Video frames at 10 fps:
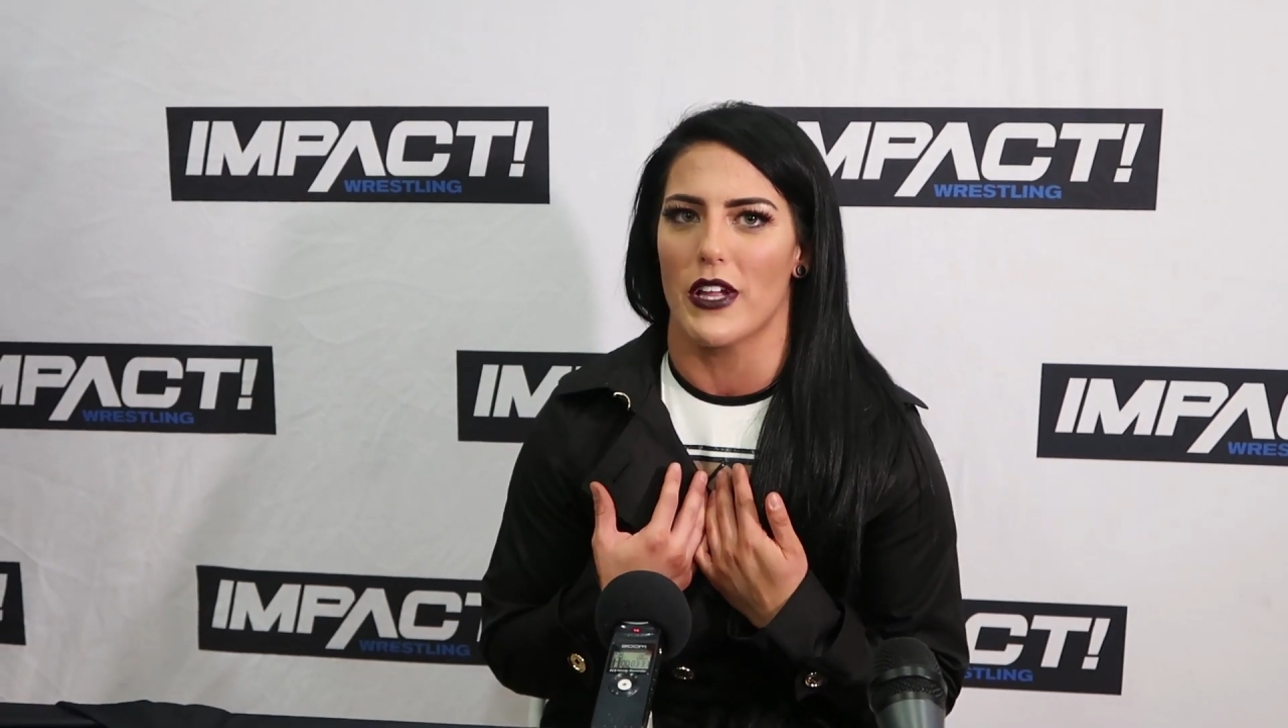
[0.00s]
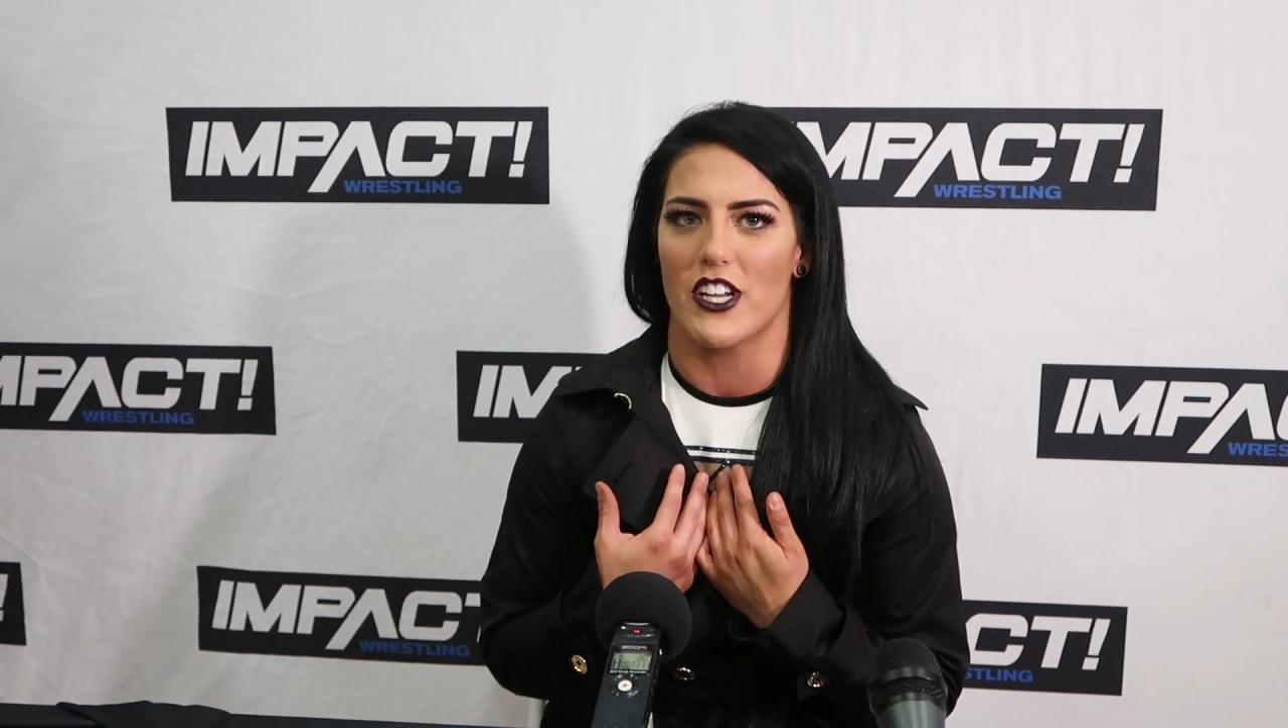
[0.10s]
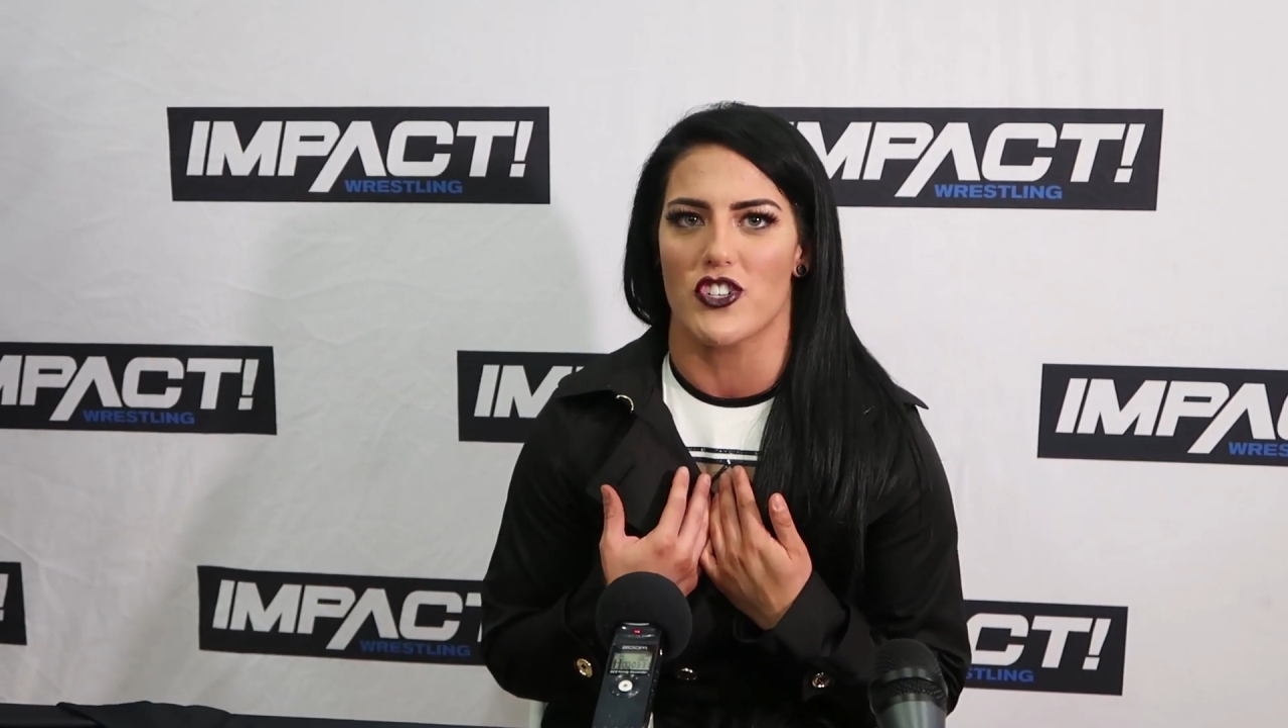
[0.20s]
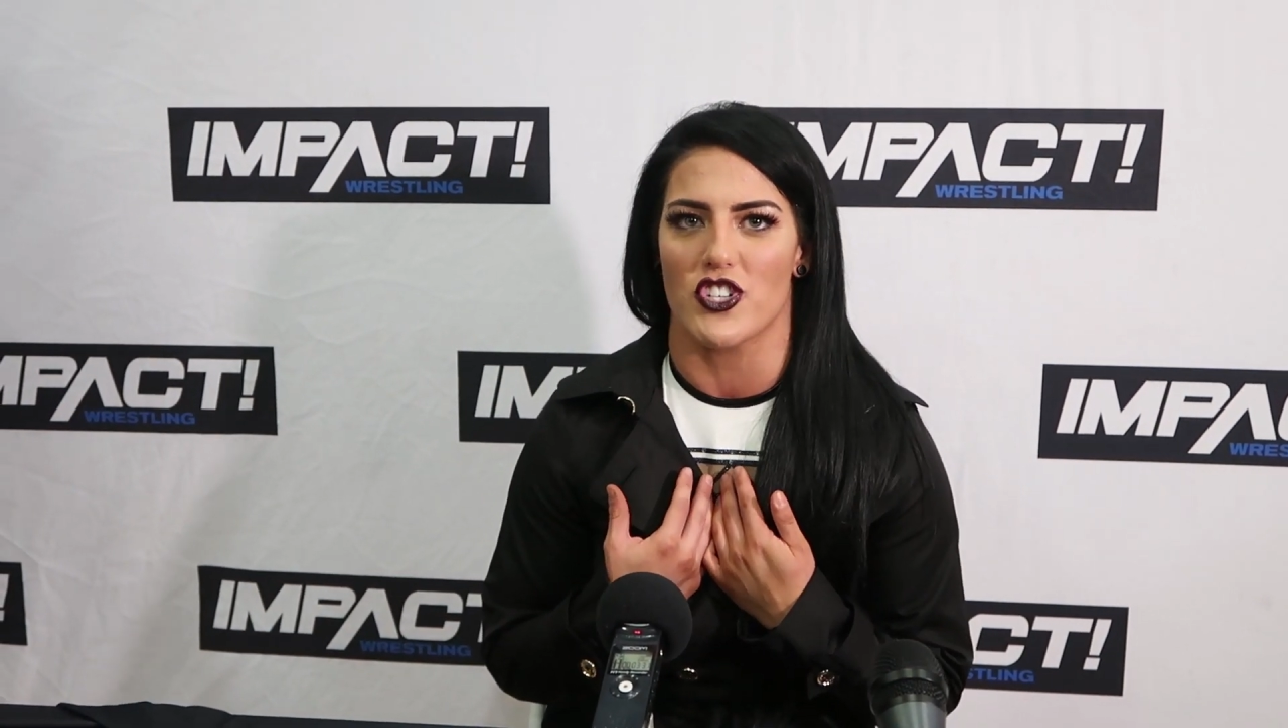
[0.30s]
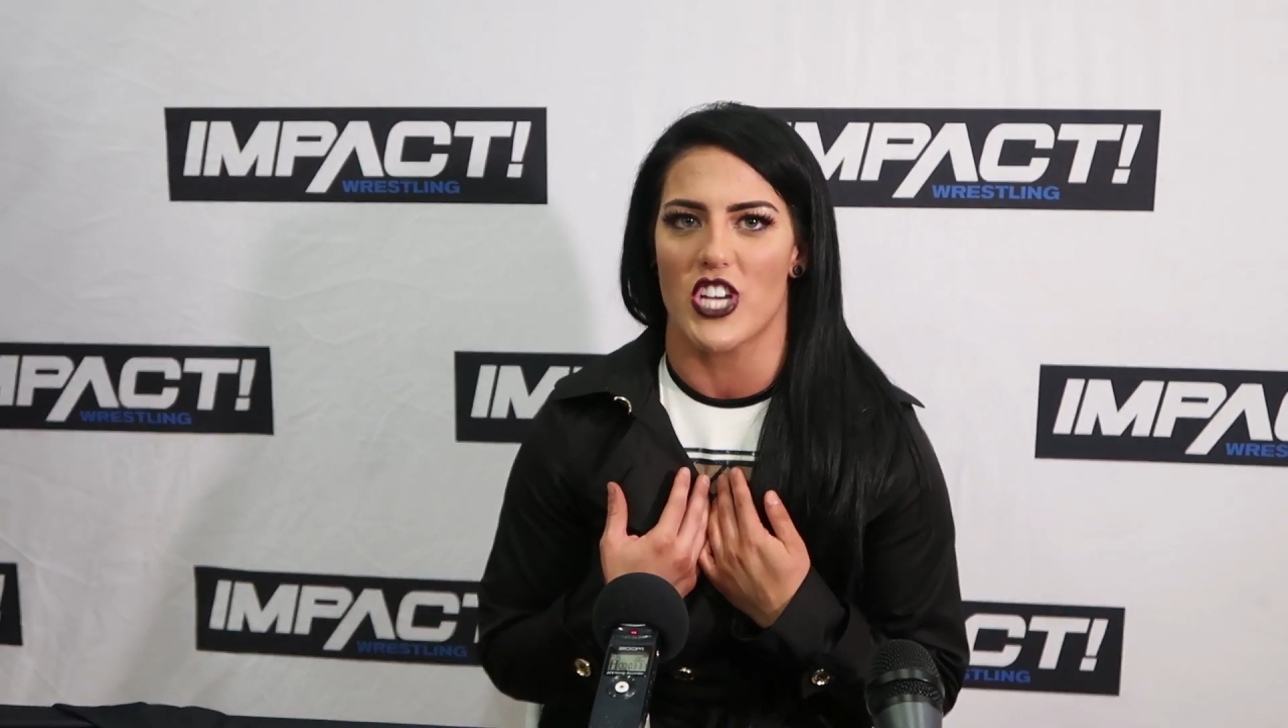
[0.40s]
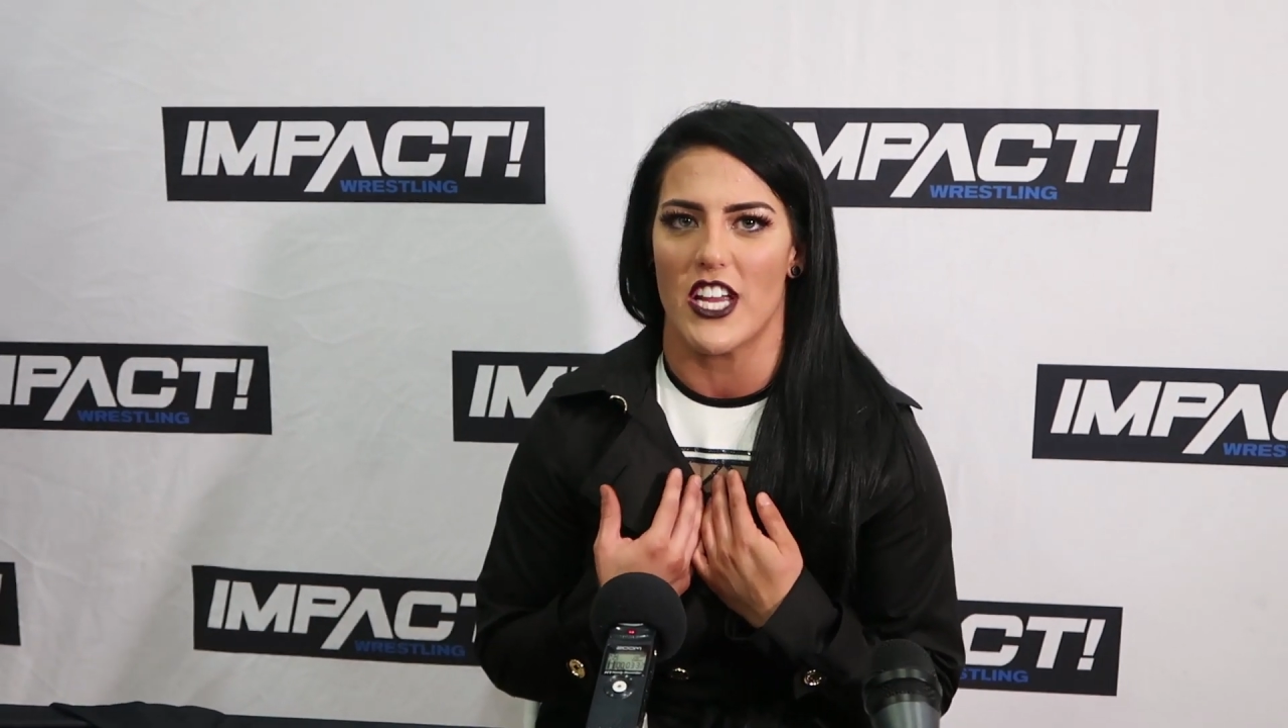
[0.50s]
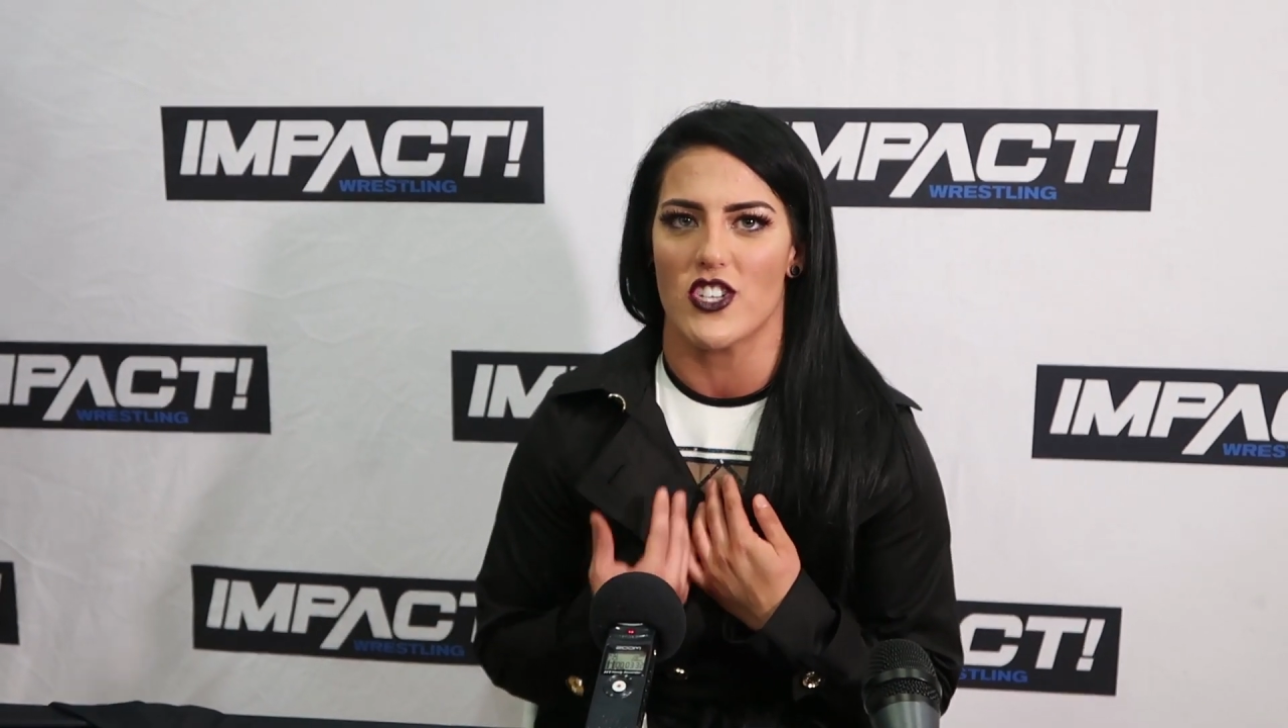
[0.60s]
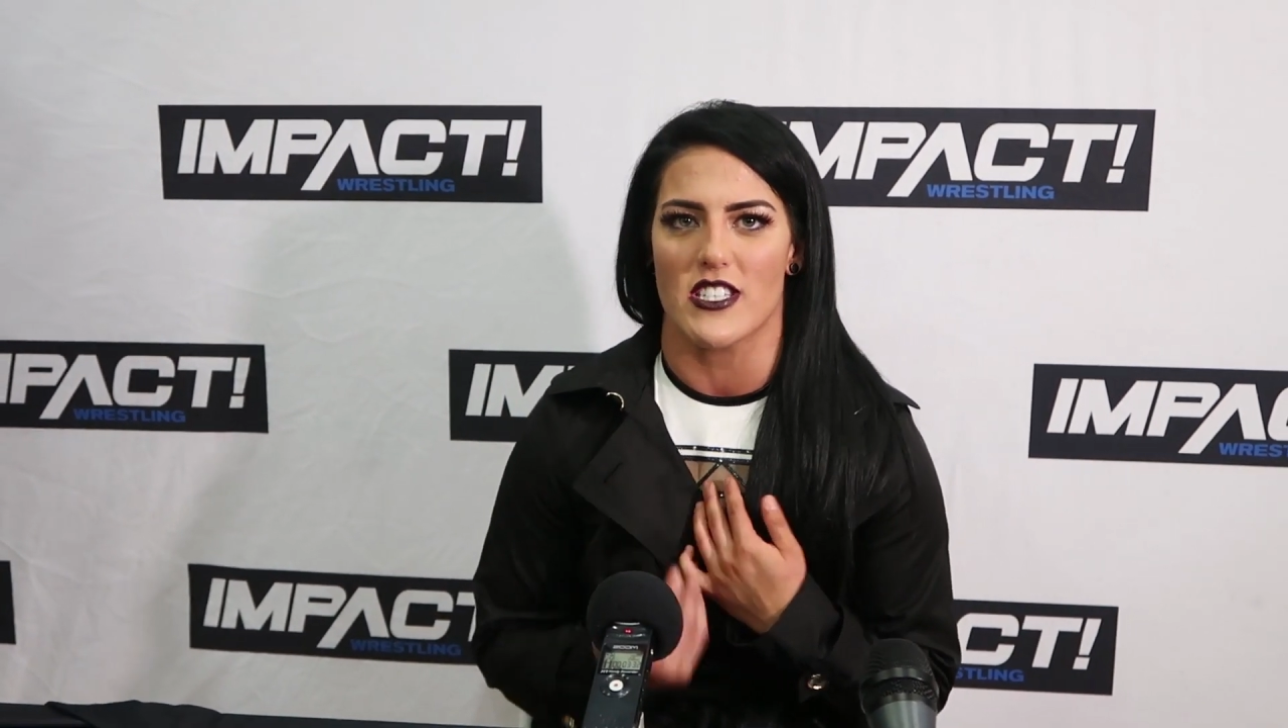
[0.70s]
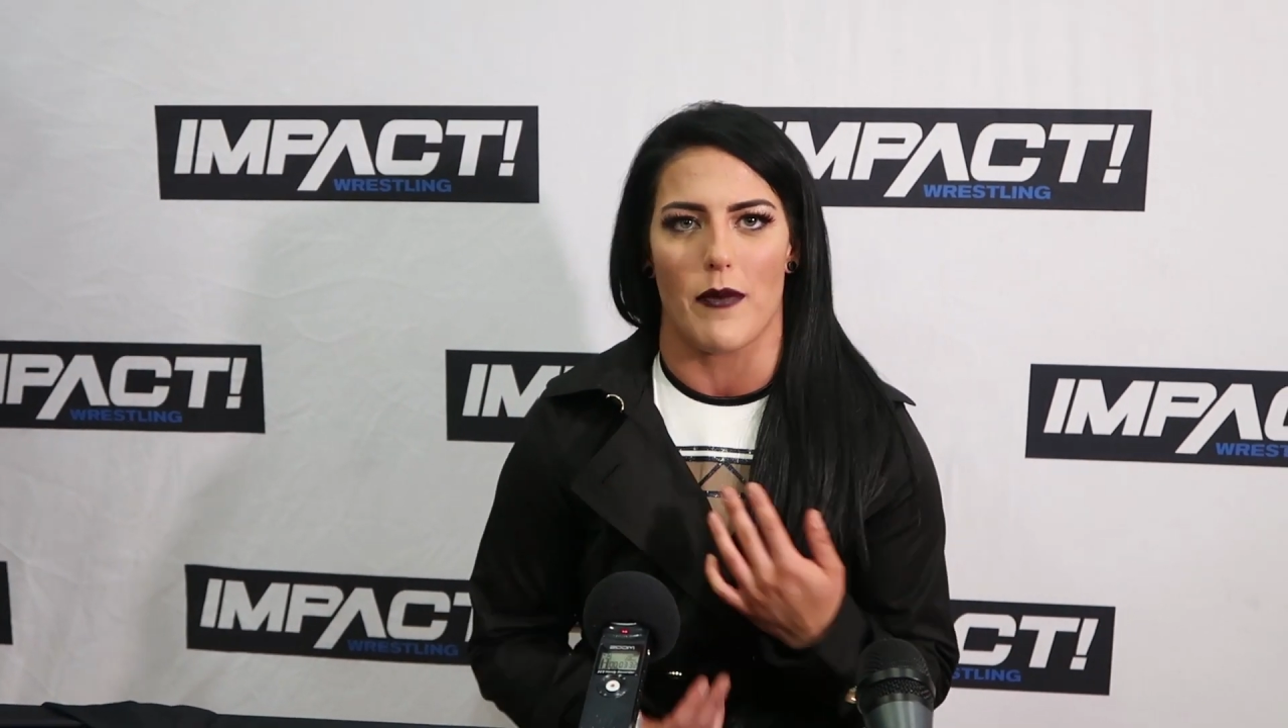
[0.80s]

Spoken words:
Blanchard changes.